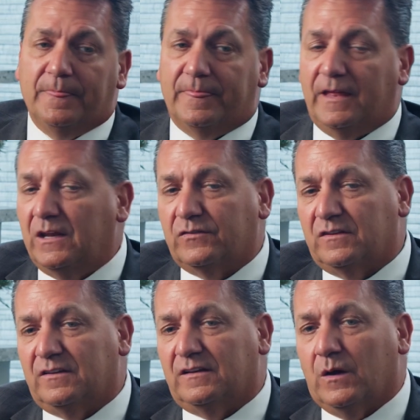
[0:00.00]
then you have to
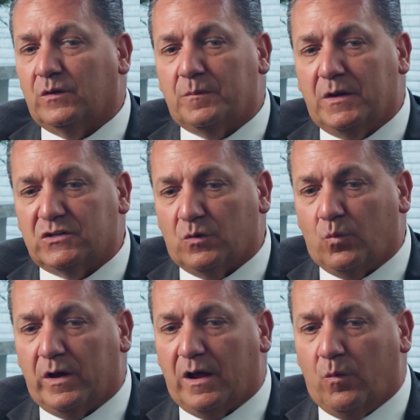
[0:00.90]
sit down with the patient
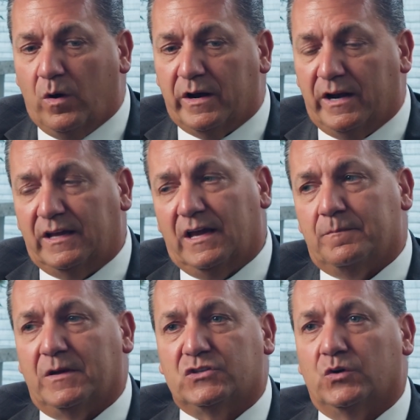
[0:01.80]
one-on-one and again,
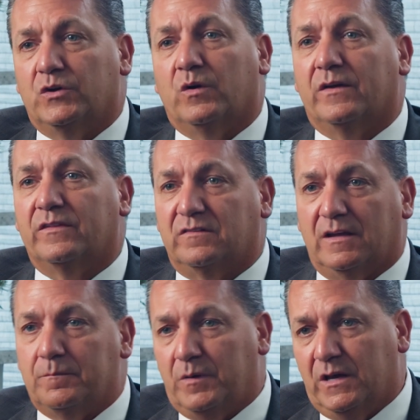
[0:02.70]
make sure you're on the
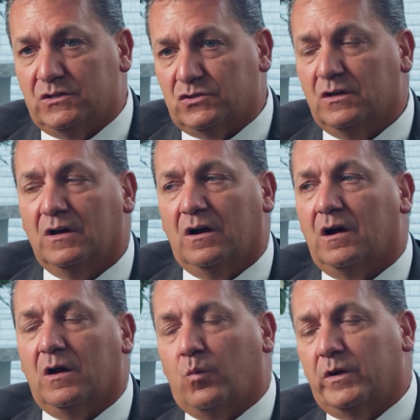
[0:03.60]
same page.
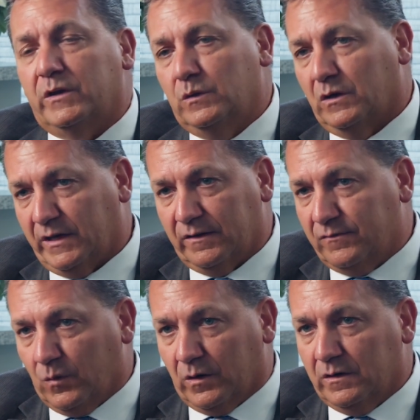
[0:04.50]
All right, what are you looking
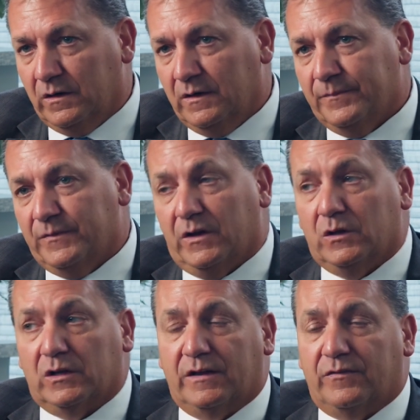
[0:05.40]
for? Are
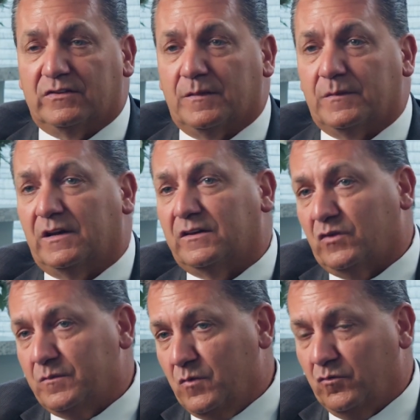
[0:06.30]
you looking for something that's
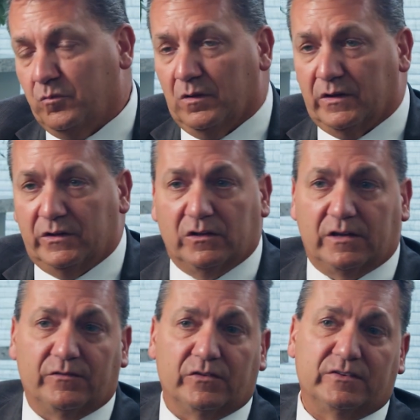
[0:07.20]
removable? Are you
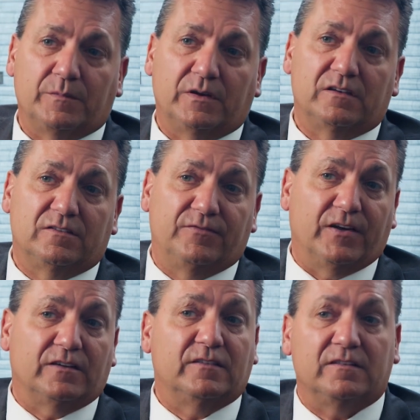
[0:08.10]
looking for something that's
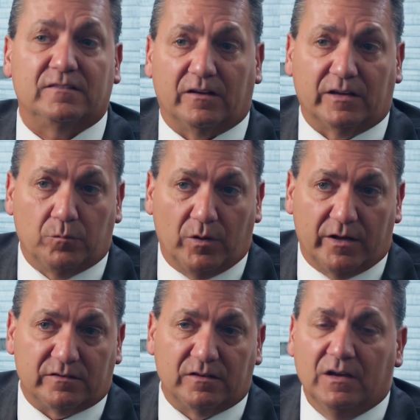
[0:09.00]
fixed and stuck in
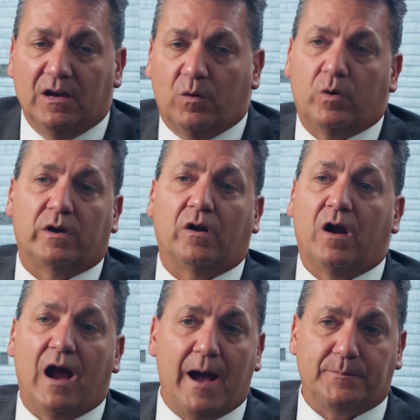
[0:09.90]
place? What are
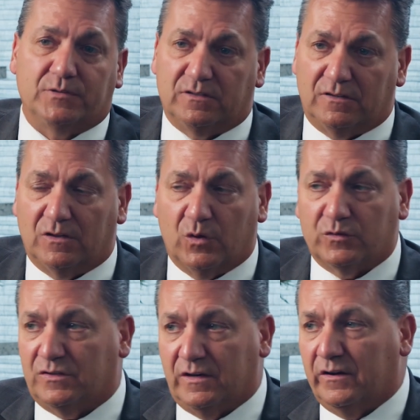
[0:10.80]
our options in those
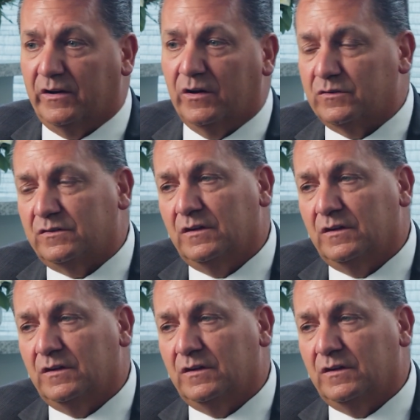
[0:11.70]
scenarios?